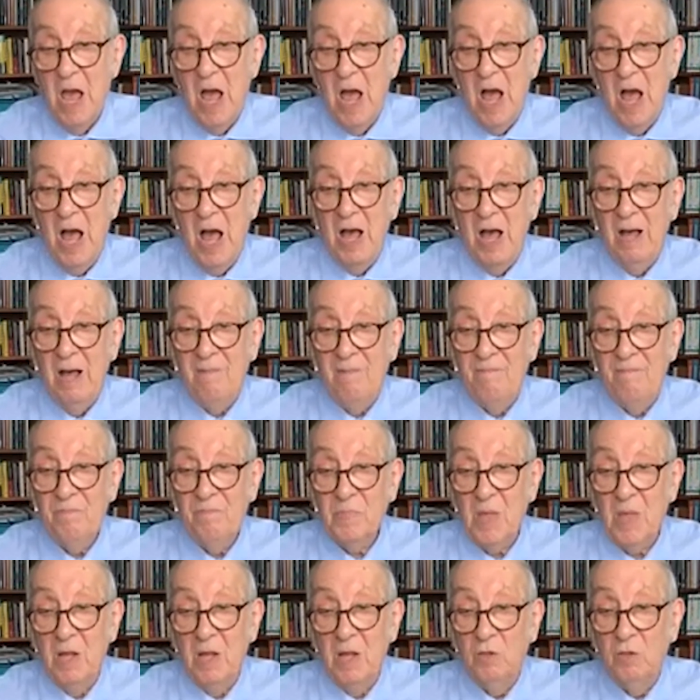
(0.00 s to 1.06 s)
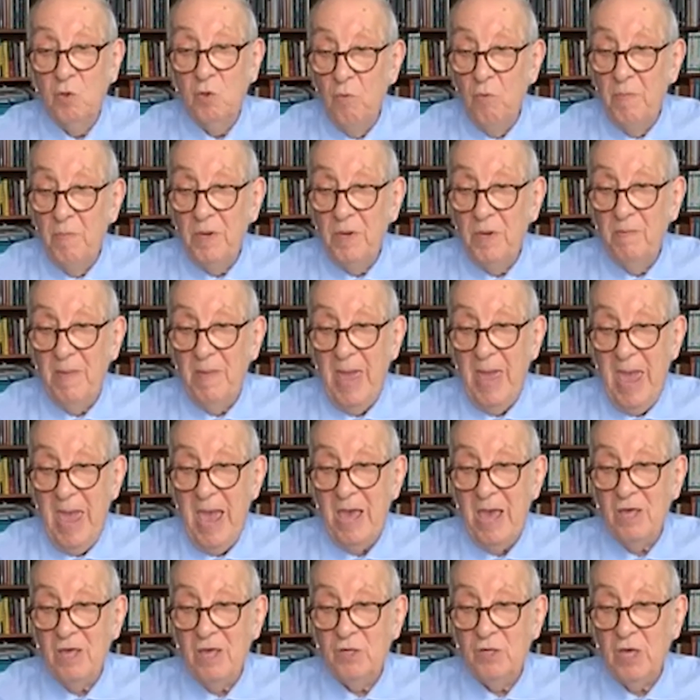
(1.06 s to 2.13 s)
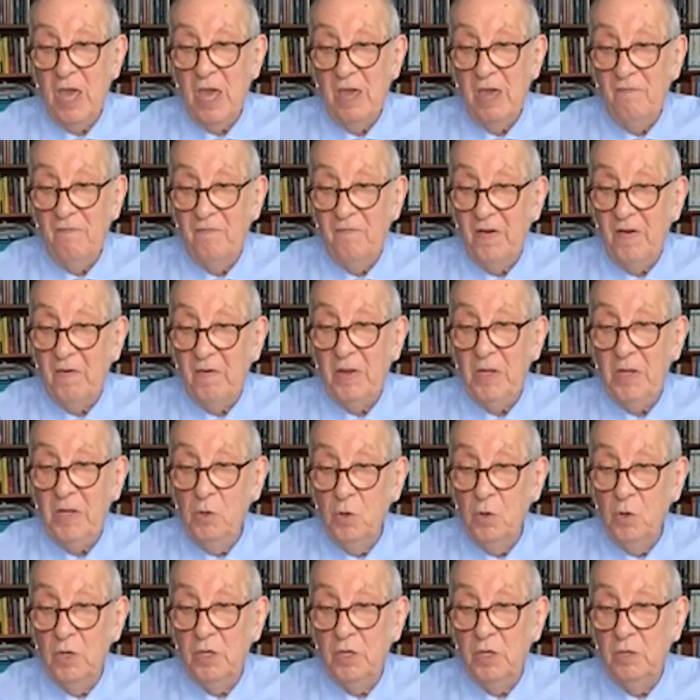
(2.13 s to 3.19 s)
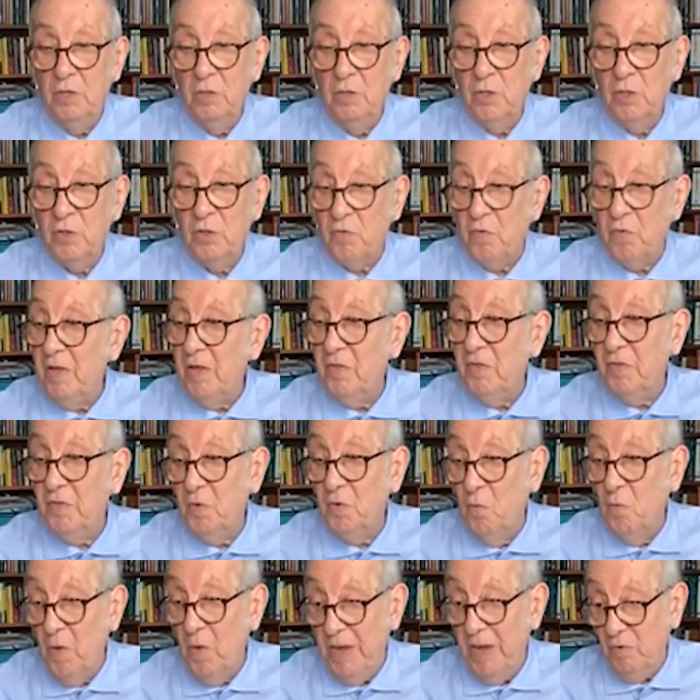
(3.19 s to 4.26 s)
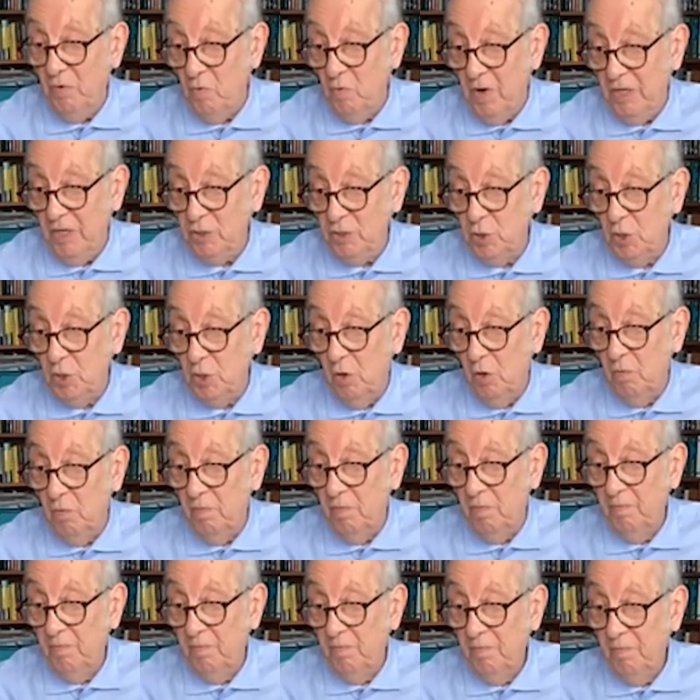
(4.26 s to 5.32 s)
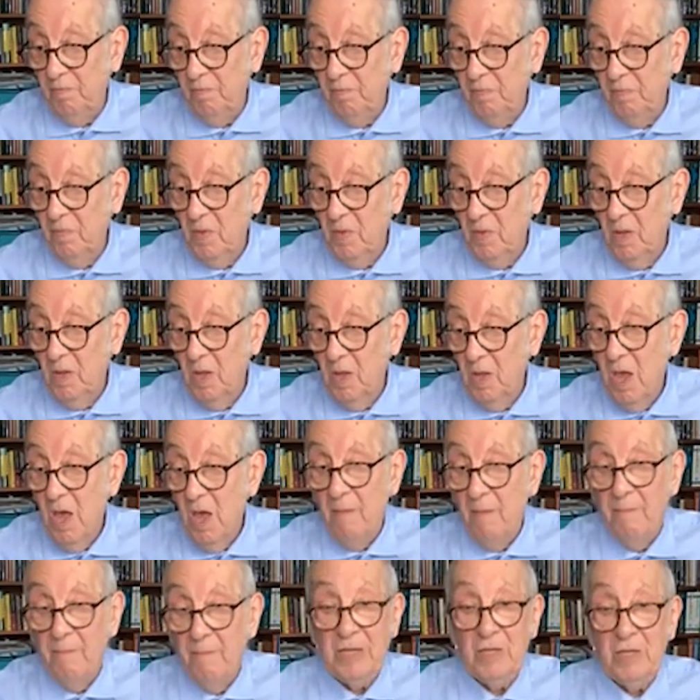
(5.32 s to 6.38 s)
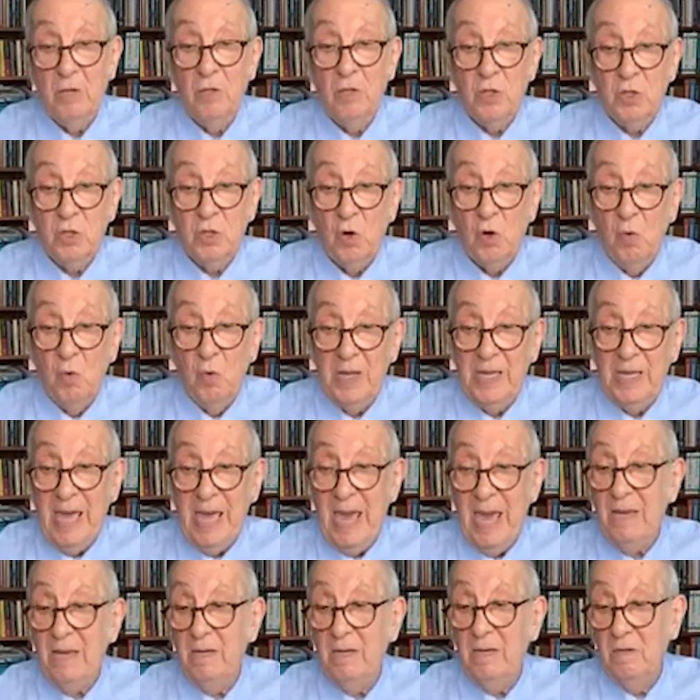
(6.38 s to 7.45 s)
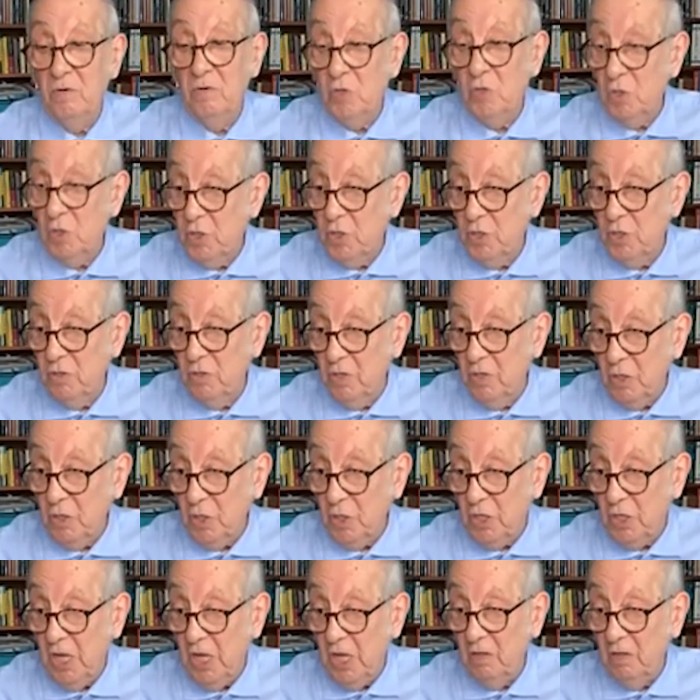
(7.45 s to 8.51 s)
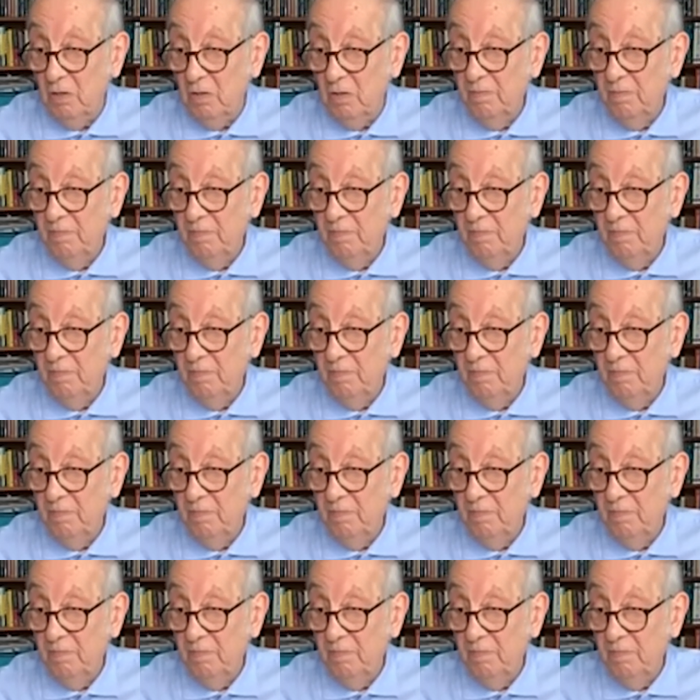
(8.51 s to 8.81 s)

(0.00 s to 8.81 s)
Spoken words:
aluminum has a very good strength to weight ratio, but so again does the steel.